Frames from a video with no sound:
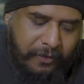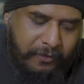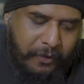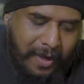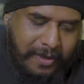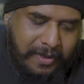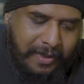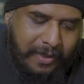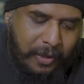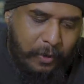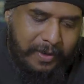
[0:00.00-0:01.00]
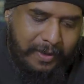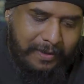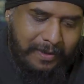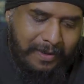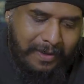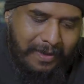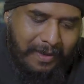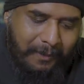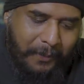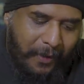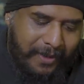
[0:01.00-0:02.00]
if you actually looked at
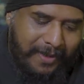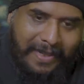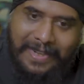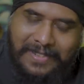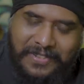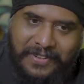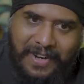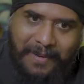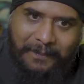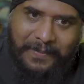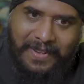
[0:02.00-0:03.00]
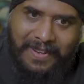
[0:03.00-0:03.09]
a product like Instagram